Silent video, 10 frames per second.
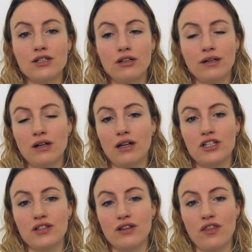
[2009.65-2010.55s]
do
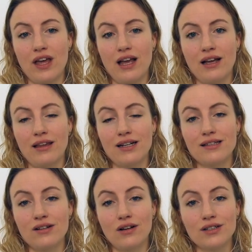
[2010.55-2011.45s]
acknowledge it's a thing and that
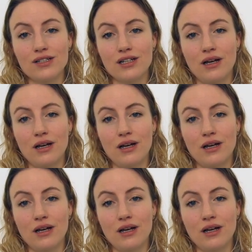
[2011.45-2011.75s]
it's not